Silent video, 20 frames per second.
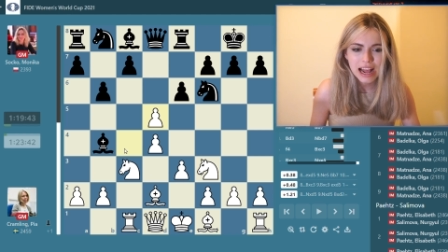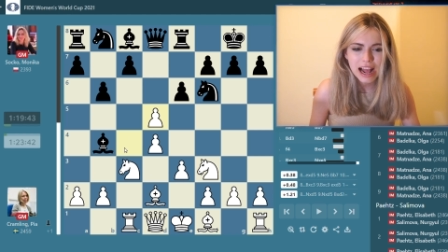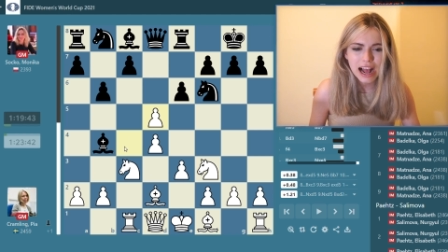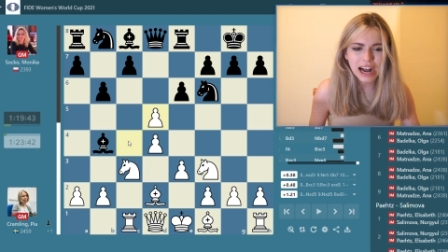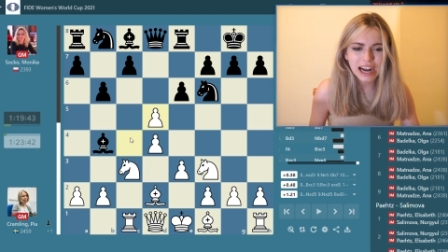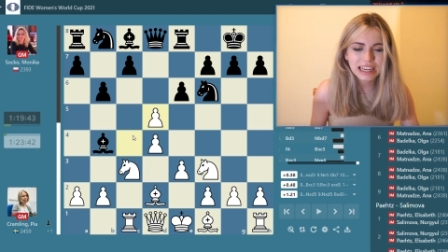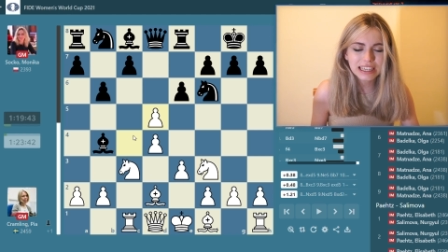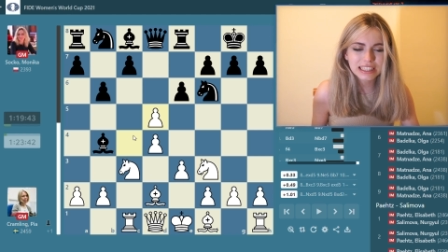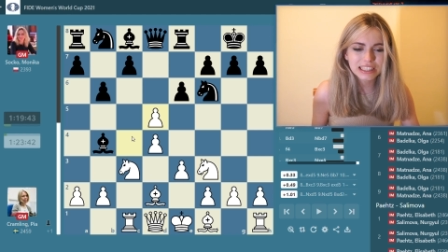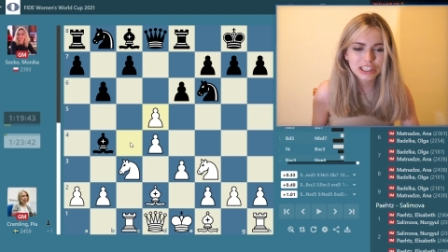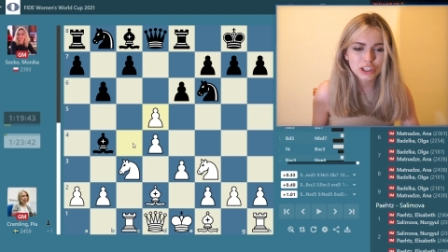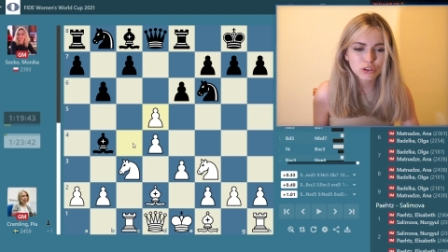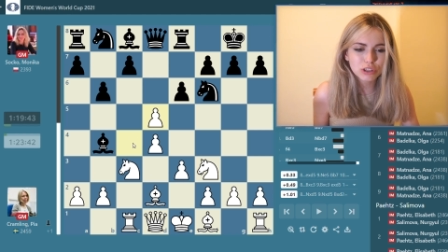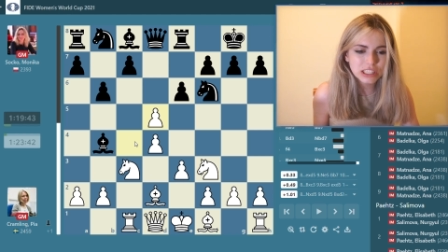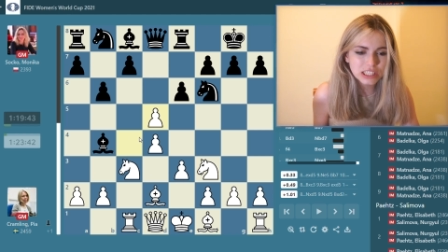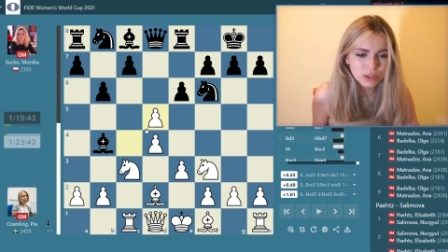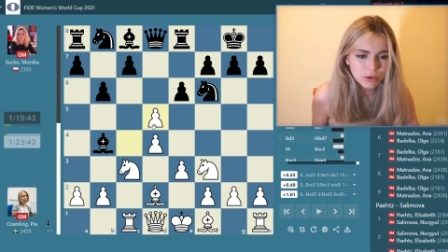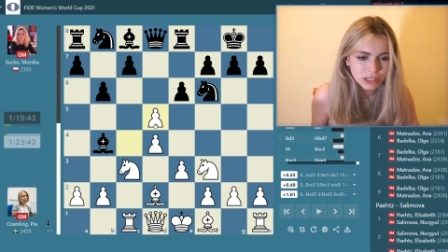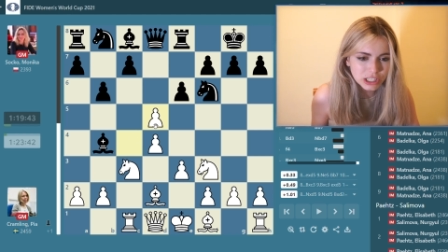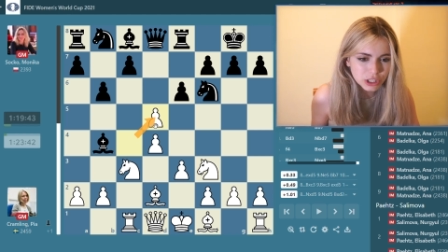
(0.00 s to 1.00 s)
and the
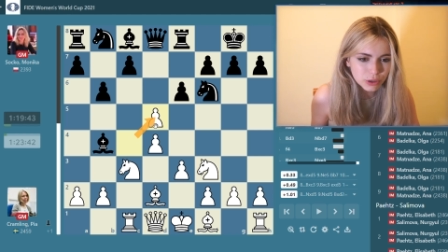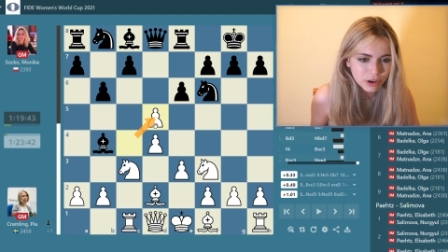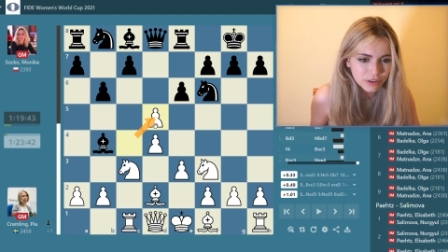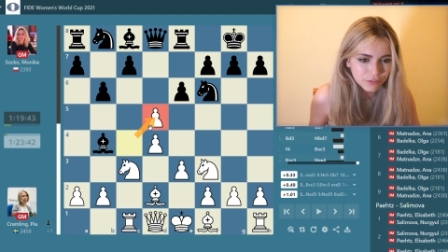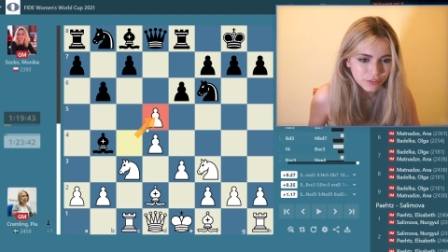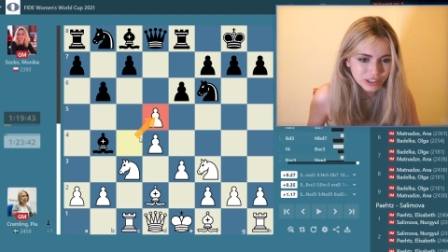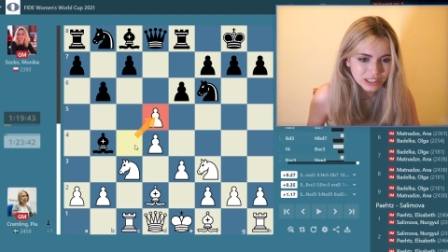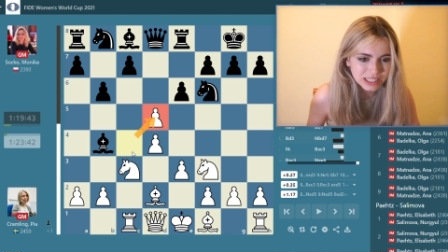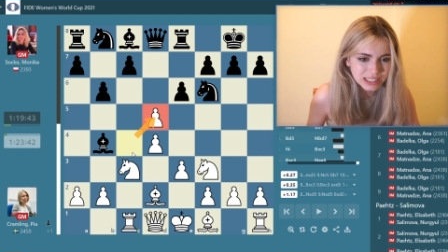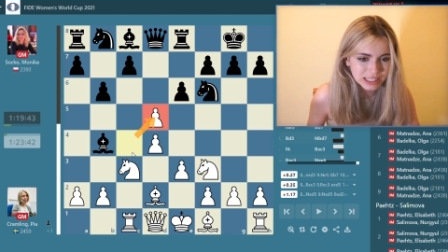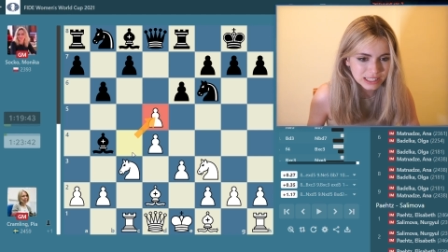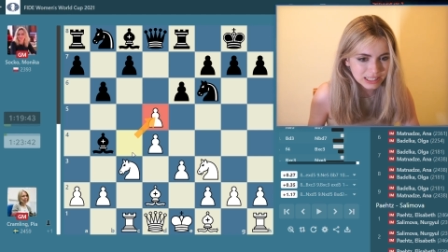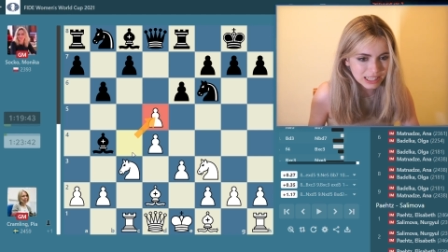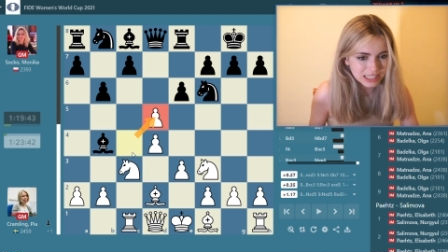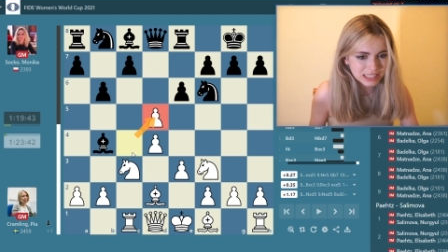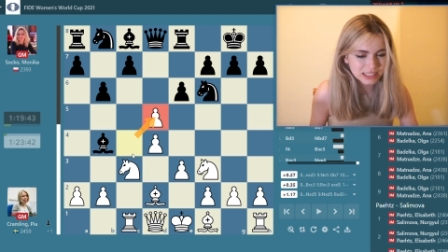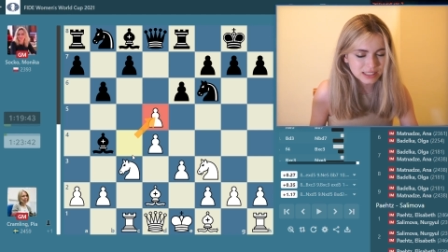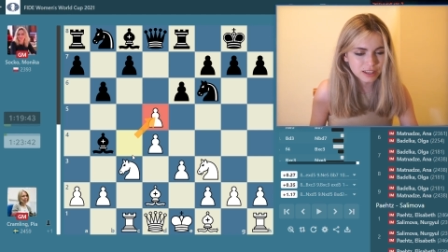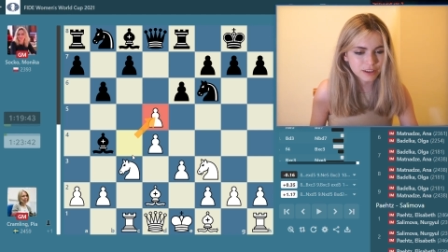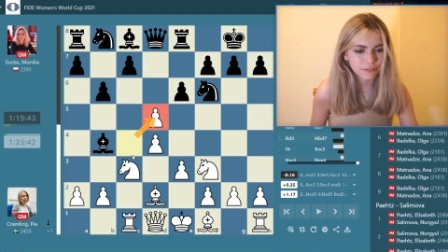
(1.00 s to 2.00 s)
reason why she went for c
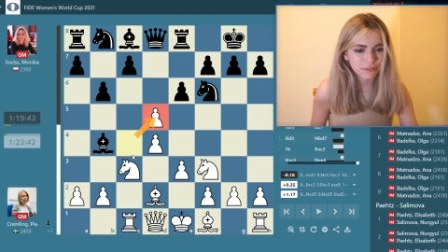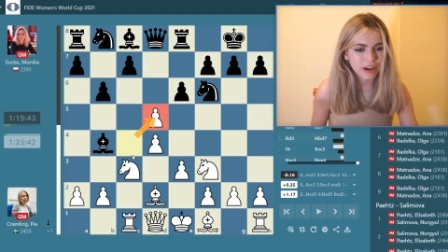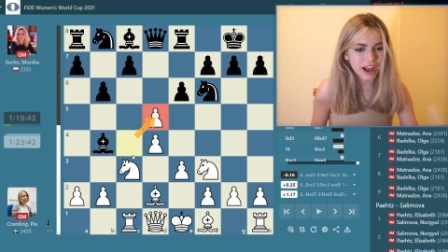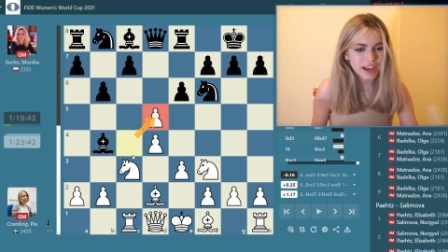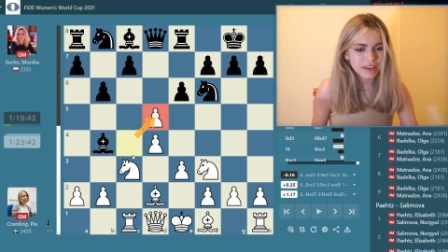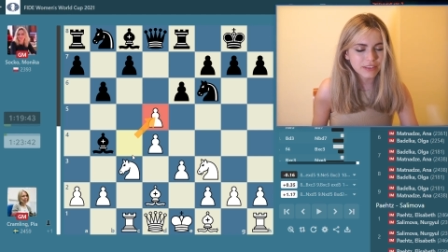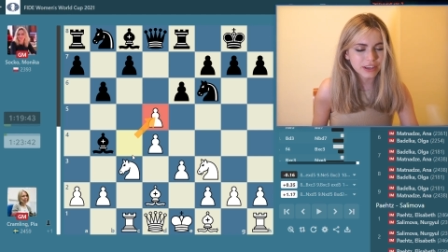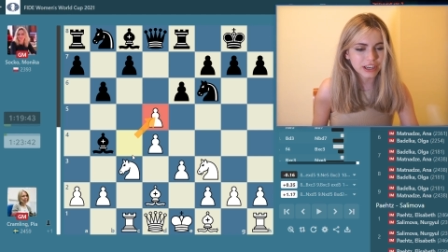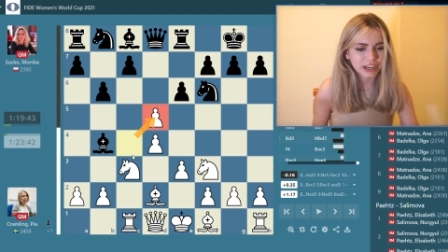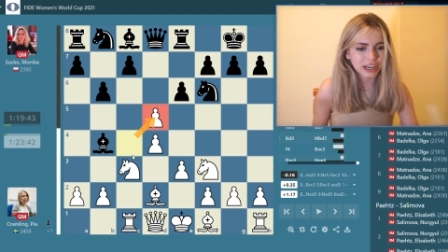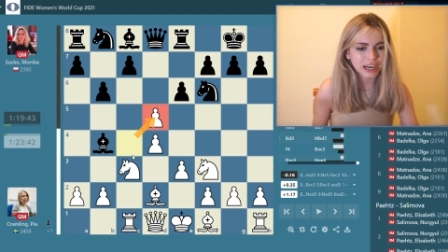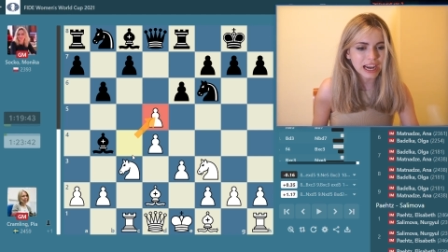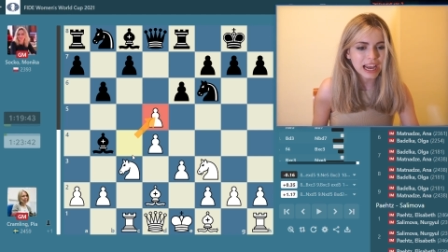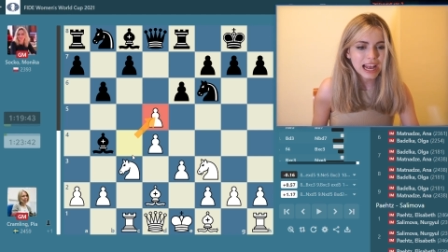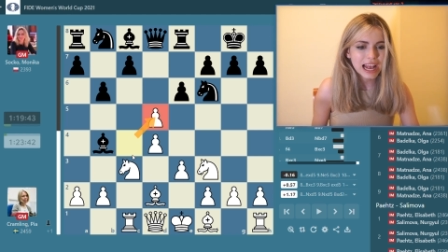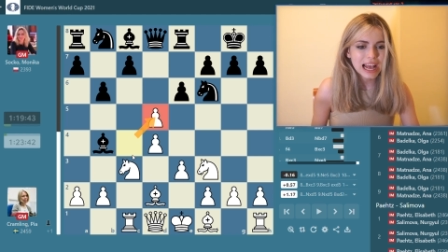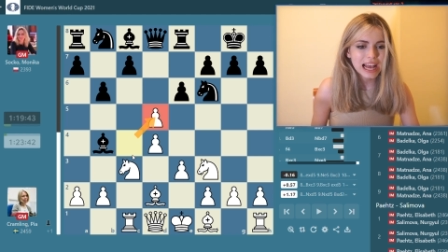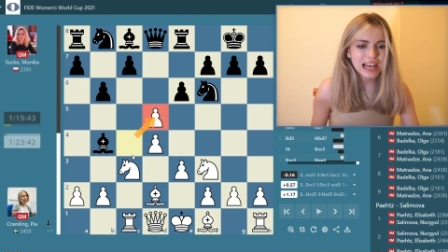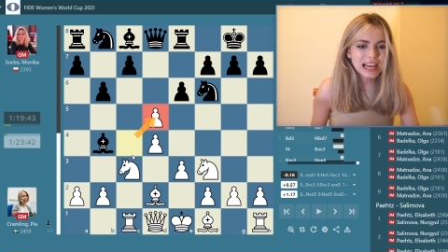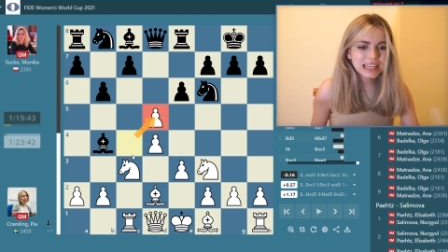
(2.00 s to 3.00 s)
takes d5 here
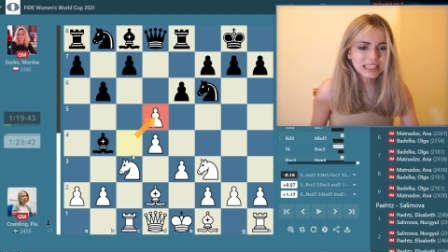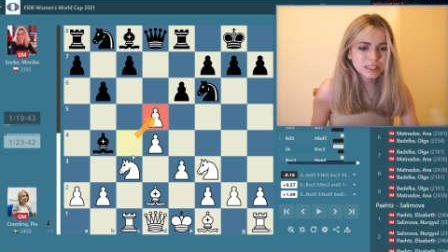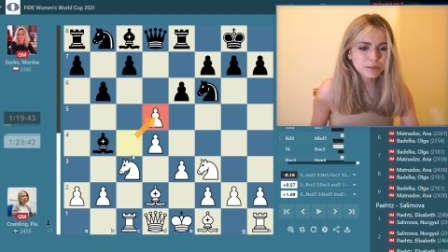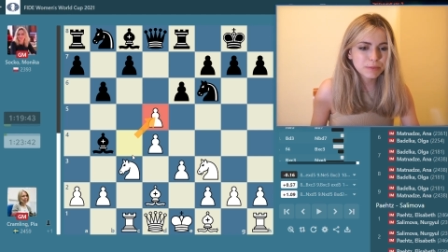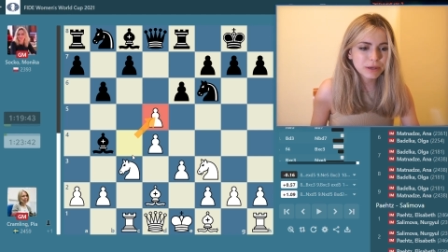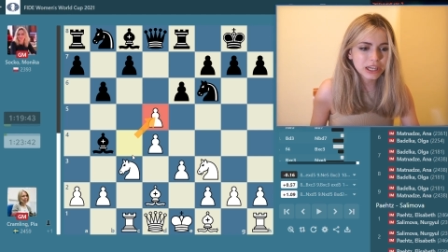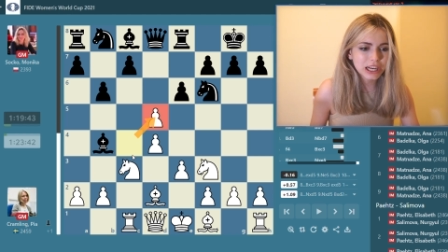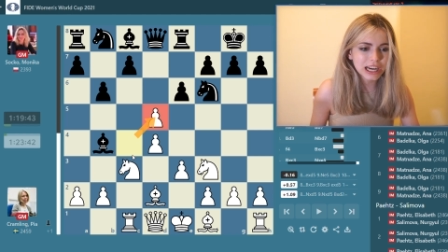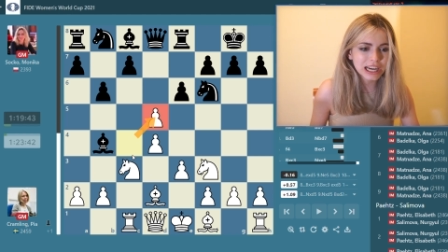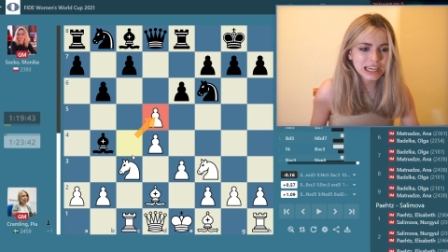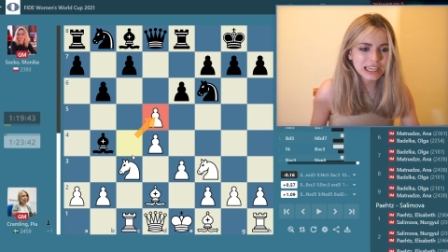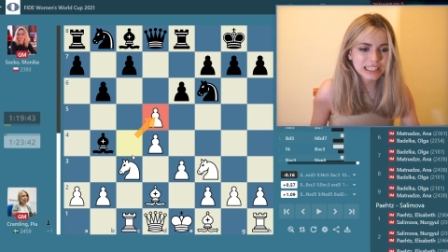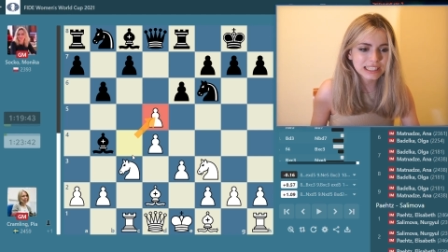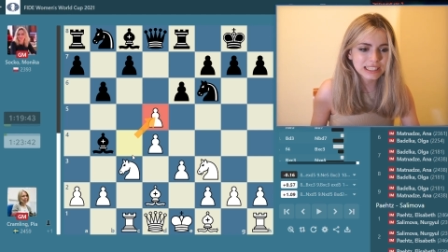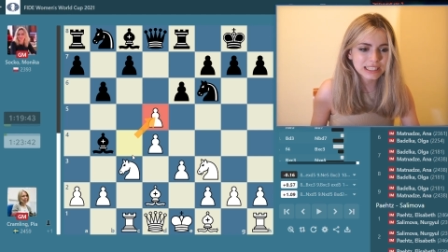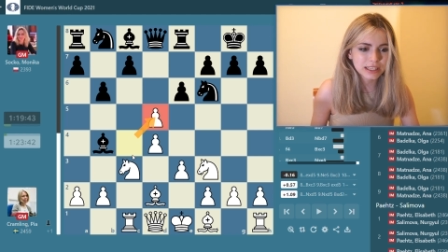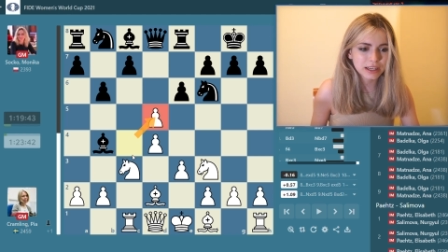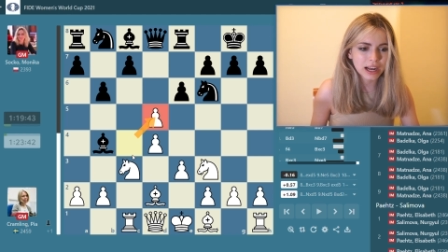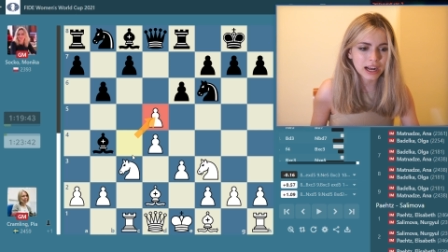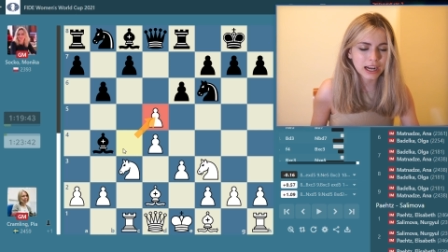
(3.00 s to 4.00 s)
is because